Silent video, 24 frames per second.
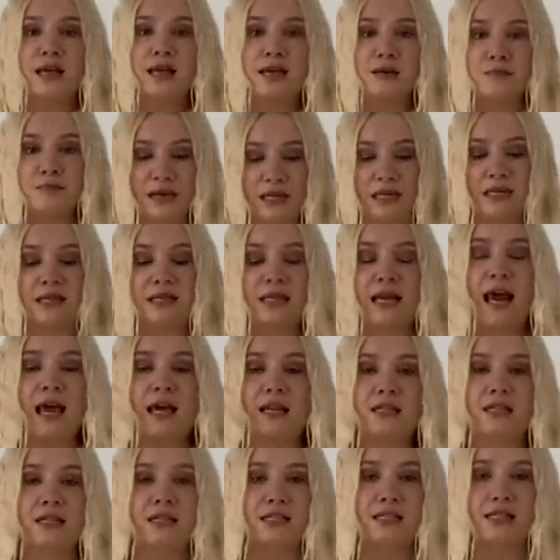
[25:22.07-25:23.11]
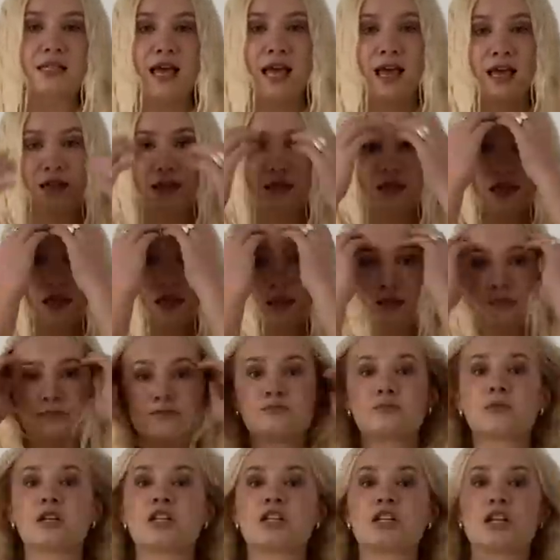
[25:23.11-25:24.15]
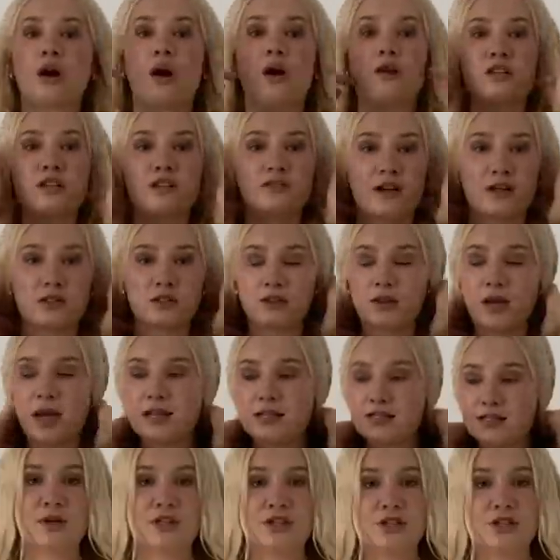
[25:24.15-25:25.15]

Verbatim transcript: immediately edit this and share all these finds with you guys.